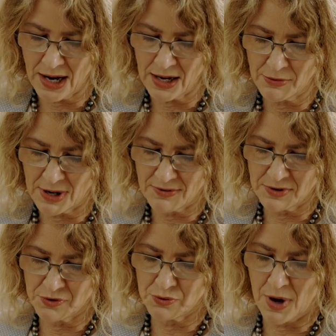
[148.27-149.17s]
highly
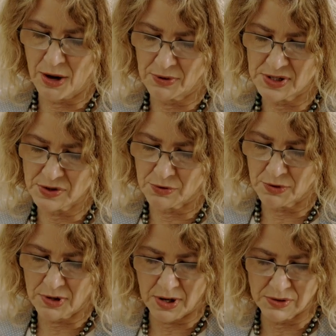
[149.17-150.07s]
relevant to our
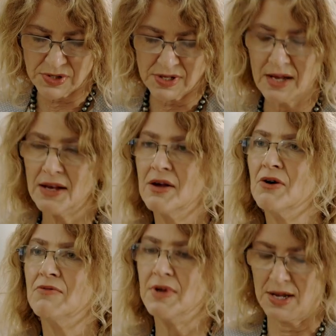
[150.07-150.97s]
historical understanding
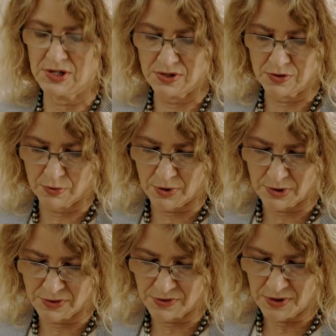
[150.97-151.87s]
of the ancient
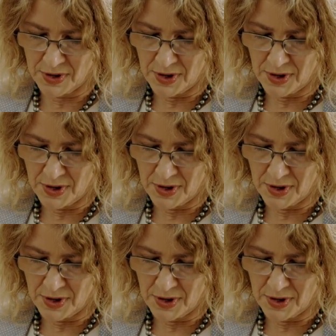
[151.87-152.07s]
world.